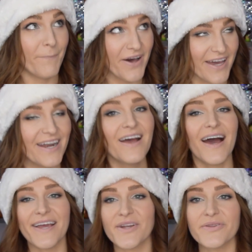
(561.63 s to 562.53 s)
but
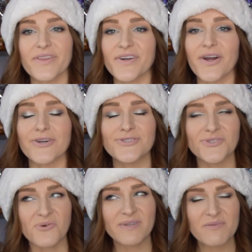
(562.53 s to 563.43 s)
I know that there are
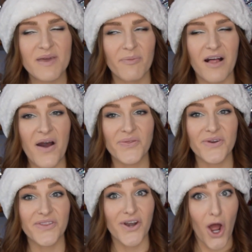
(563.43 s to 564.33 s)
so many people out
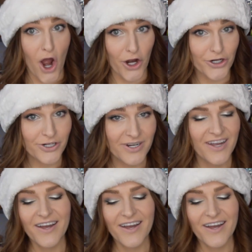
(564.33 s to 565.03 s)
there that are.